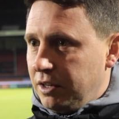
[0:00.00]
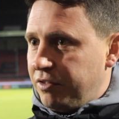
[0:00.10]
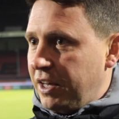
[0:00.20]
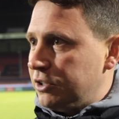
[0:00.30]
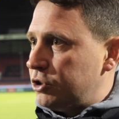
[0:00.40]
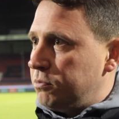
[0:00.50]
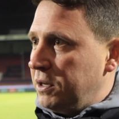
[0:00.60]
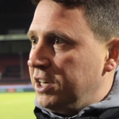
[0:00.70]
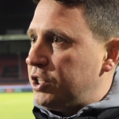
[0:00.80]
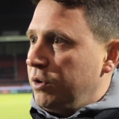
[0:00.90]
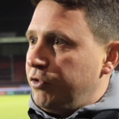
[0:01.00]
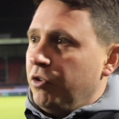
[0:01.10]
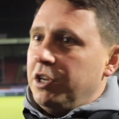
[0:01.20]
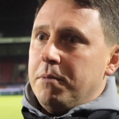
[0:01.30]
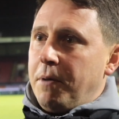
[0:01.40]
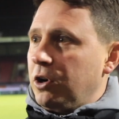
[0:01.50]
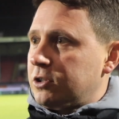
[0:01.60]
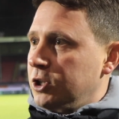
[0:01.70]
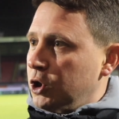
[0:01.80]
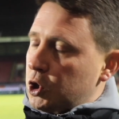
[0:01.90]
if that should be an issue. If you're in the
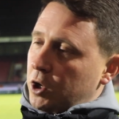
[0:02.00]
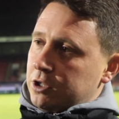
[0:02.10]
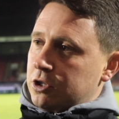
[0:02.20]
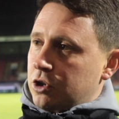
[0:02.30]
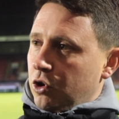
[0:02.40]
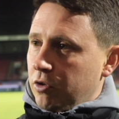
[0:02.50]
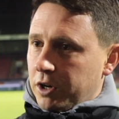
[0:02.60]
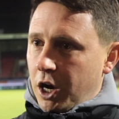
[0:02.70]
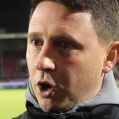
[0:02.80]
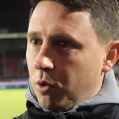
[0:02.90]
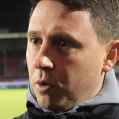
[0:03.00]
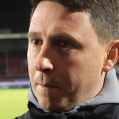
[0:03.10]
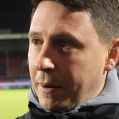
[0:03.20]
box and you're trying to score a goal,